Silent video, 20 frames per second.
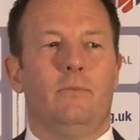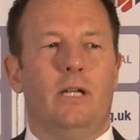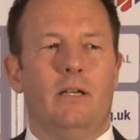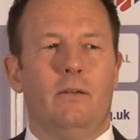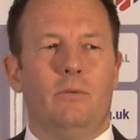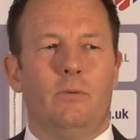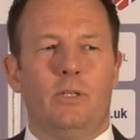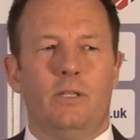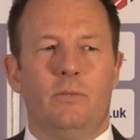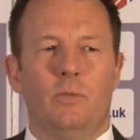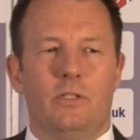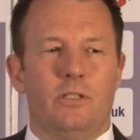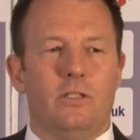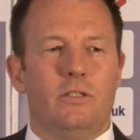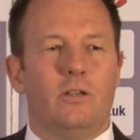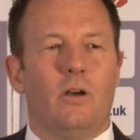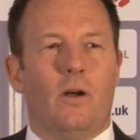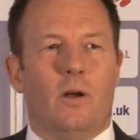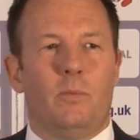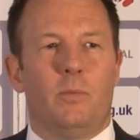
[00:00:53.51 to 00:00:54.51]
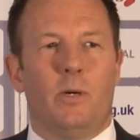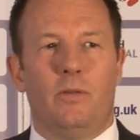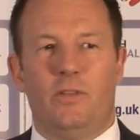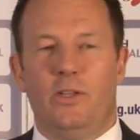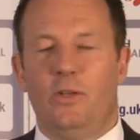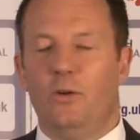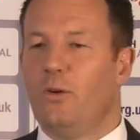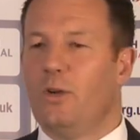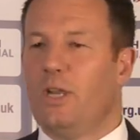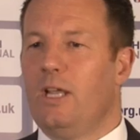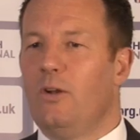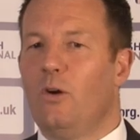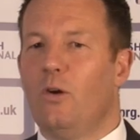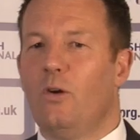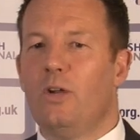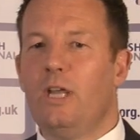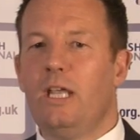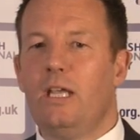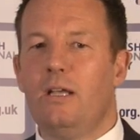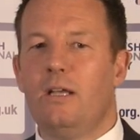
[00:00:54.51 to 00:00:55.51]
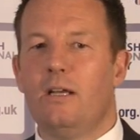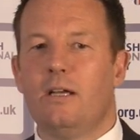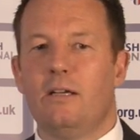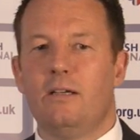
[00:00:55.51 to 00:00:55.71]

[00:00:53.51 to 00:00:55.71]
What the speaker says: well, what's he talking about? The okie-cokie?